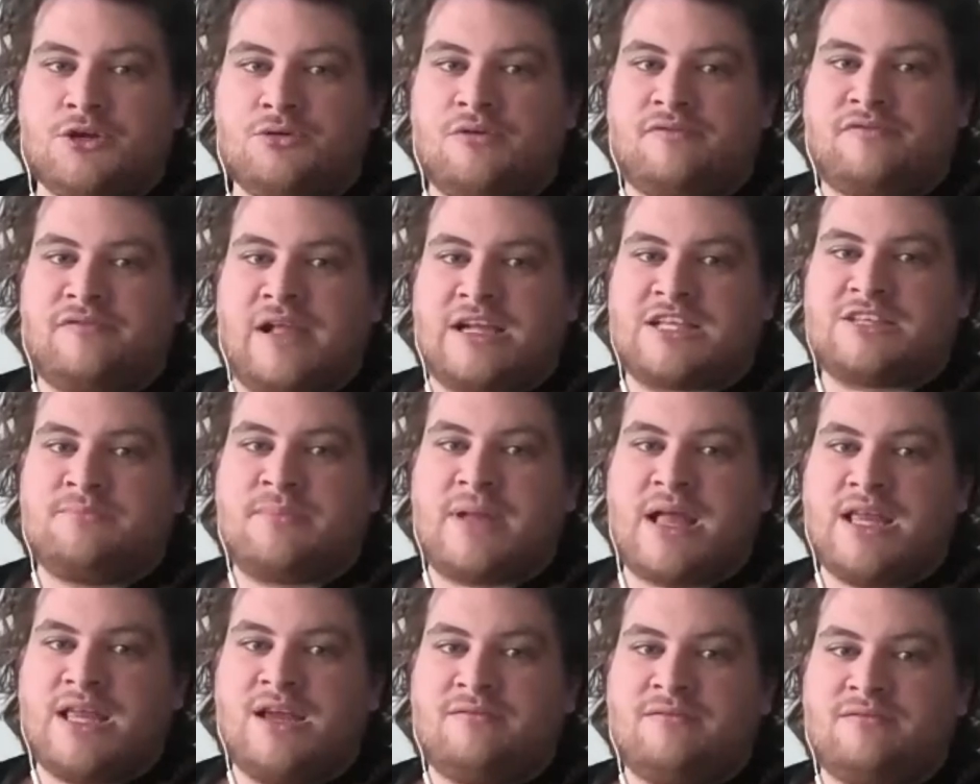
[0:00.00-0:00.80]
reflect
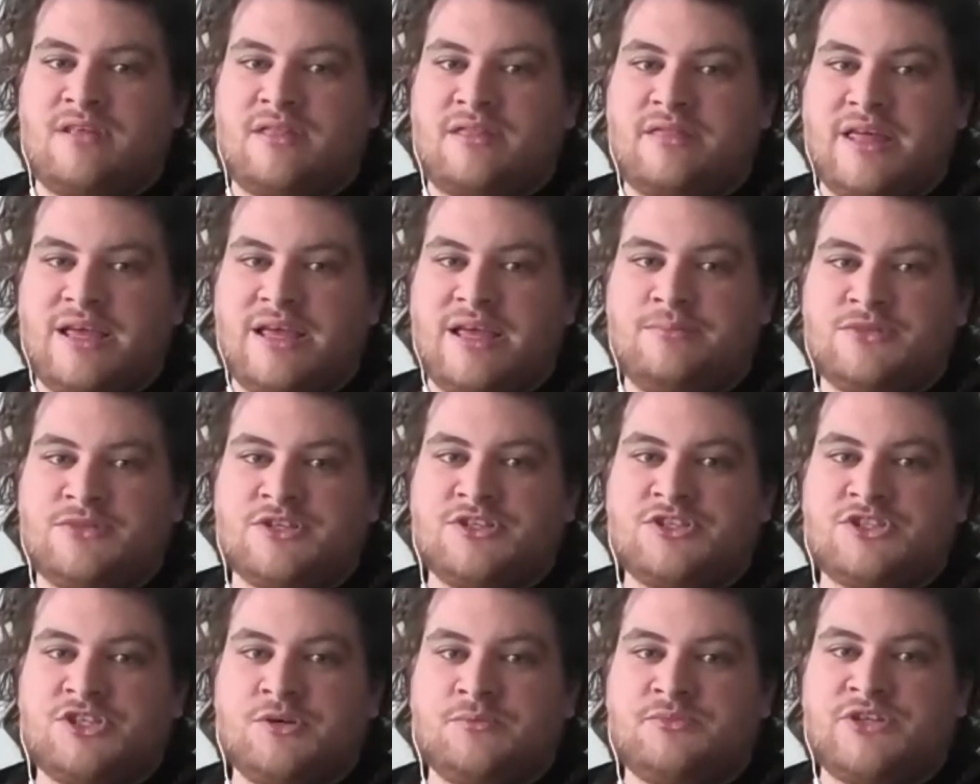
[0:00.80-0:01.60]
many of the themes and
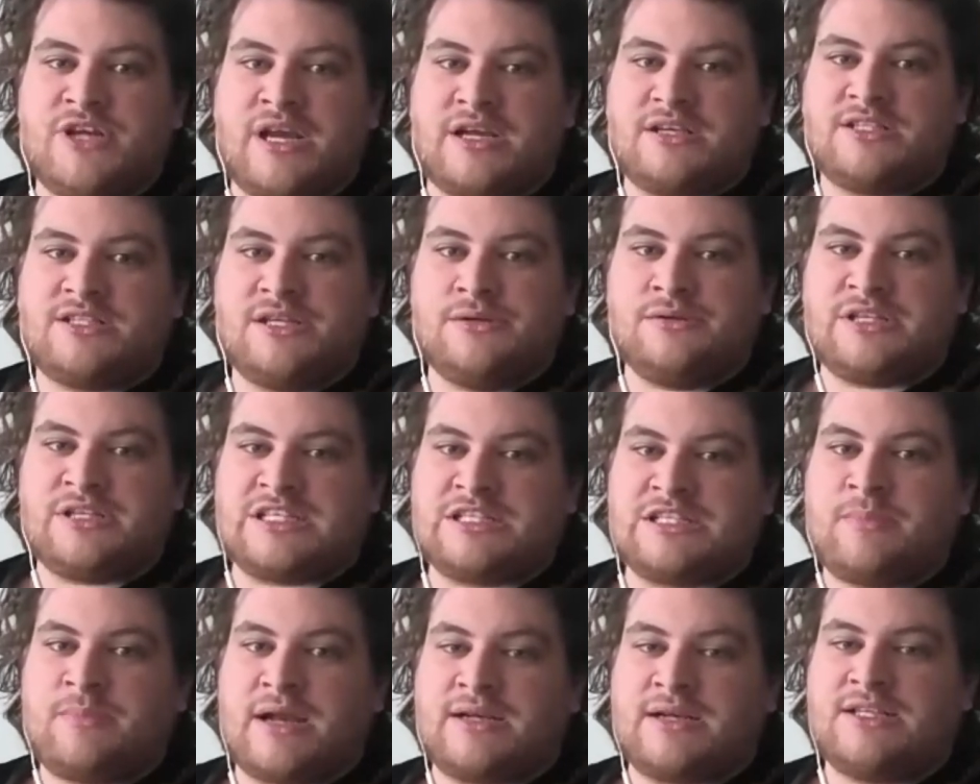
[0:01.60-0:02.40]
subjects he was
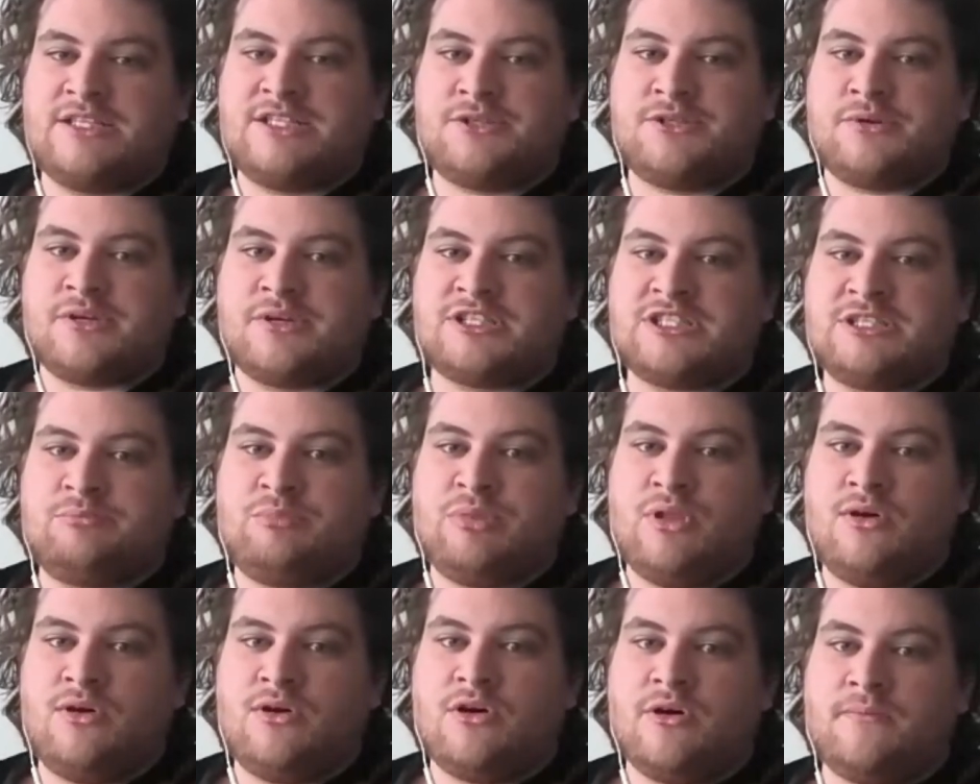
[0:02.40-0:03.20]
expected to
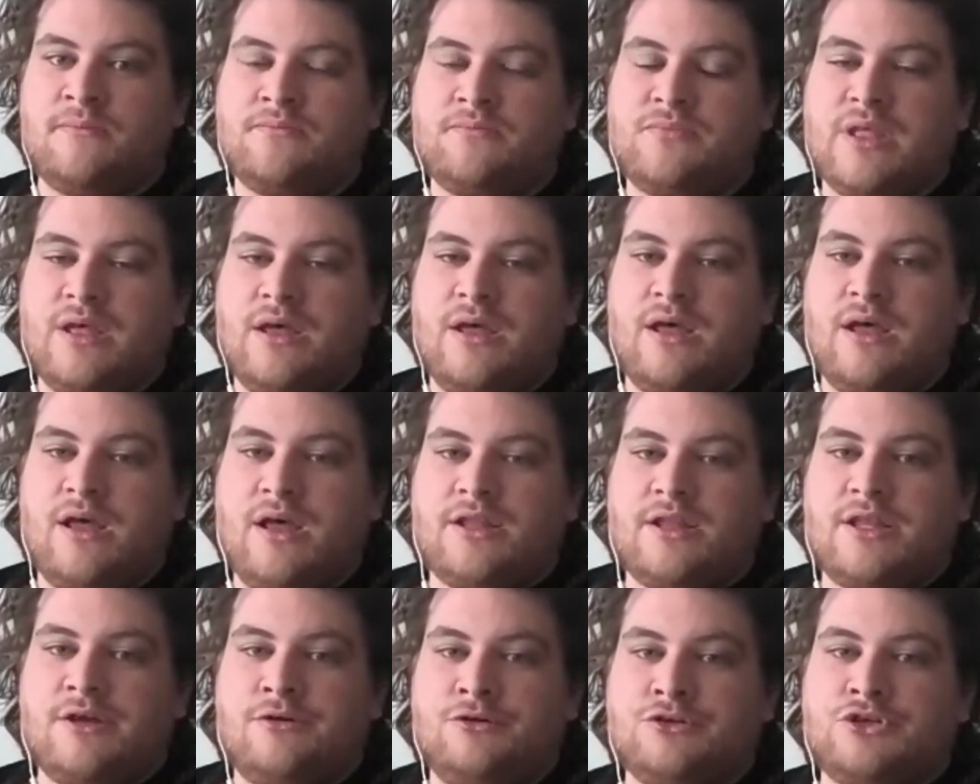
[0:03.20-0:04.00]
explore,
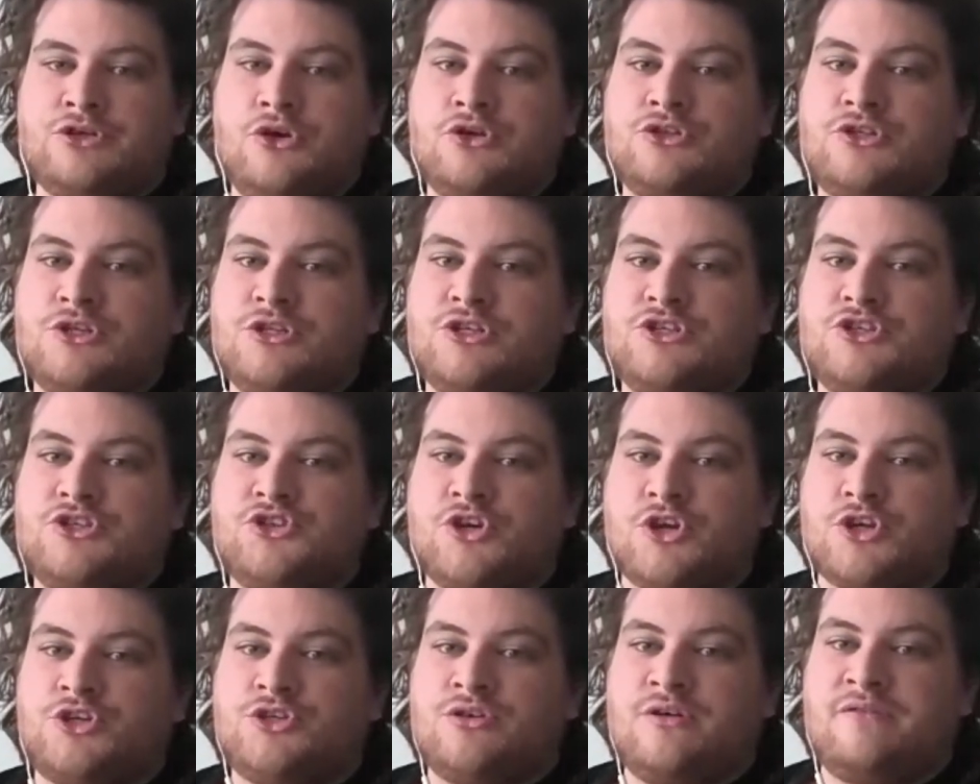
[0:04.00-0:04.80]
there is also the
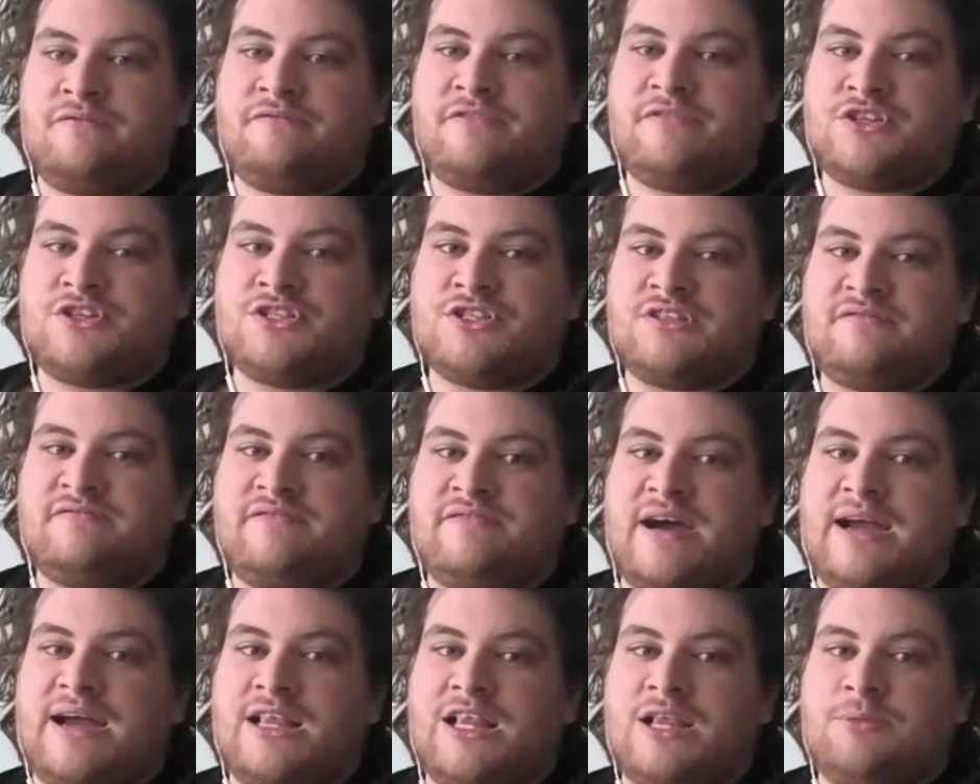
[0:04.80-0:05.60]
structure of Fisher's
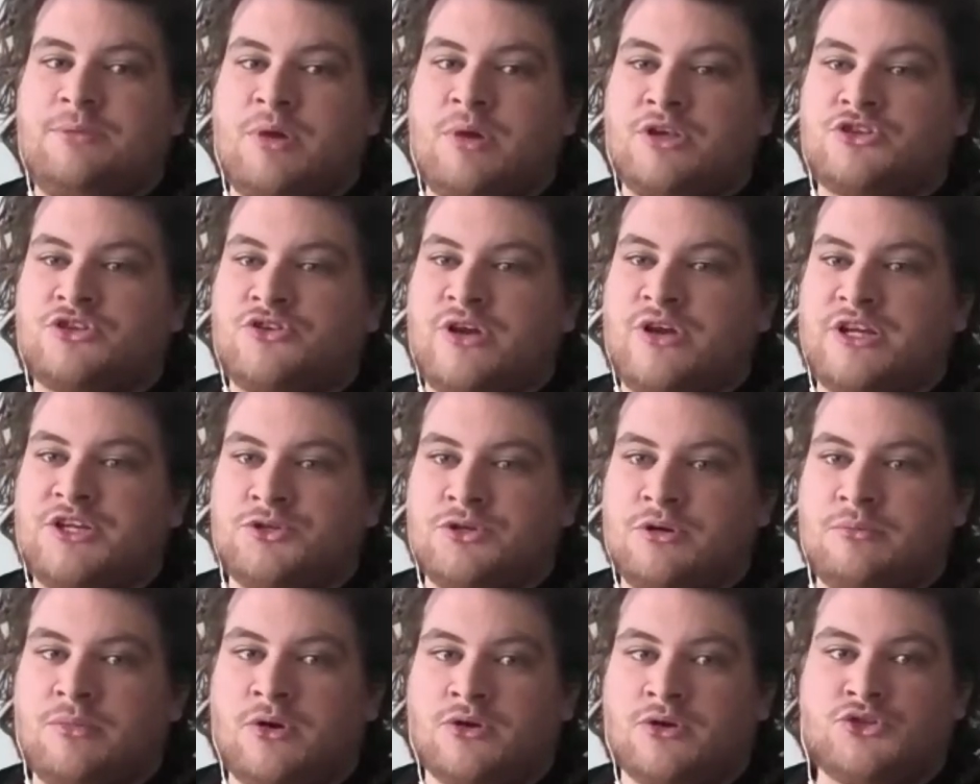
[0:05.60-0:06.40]
final
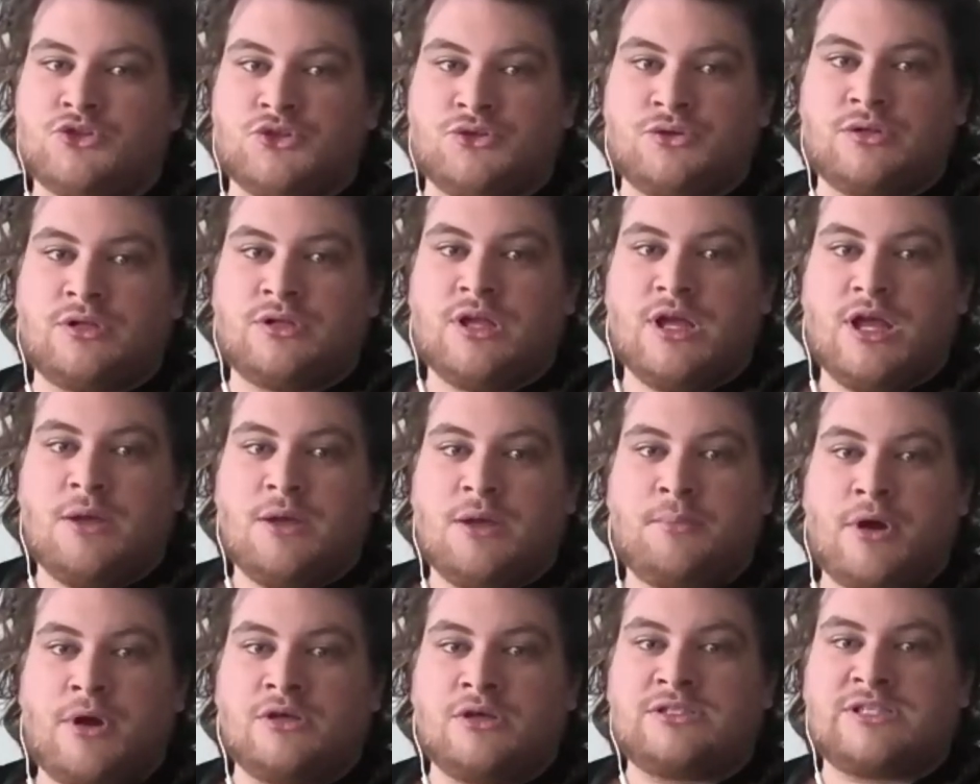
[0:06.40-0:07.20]
postgraduate module,
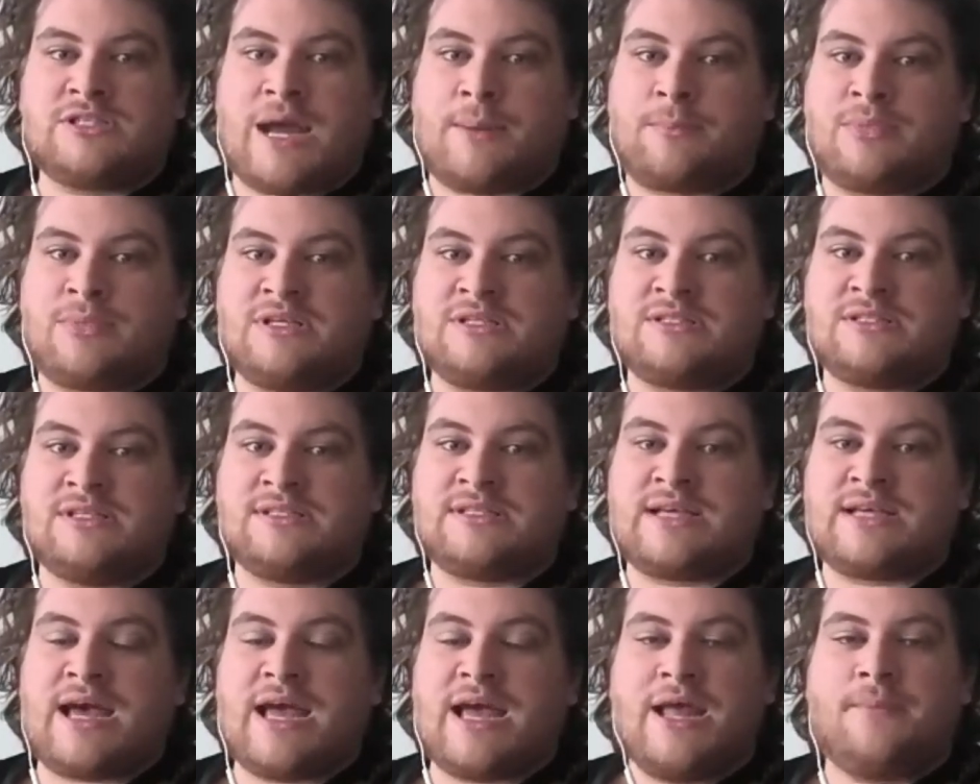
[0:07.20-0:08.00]
Post Capitalist
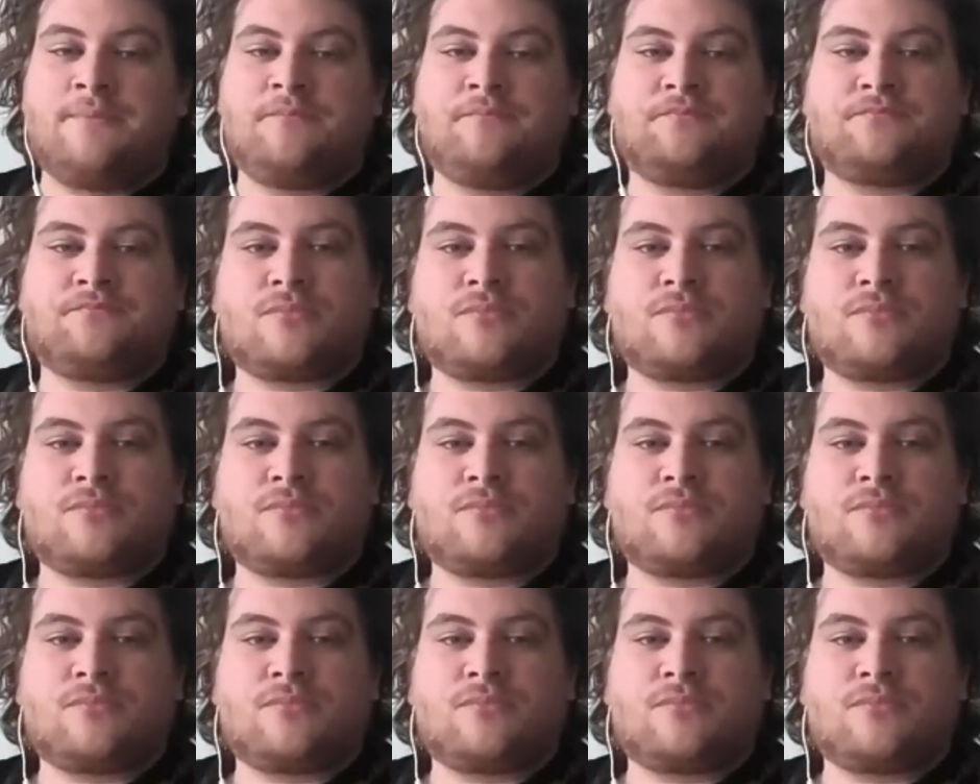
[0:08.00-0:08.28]
Desire,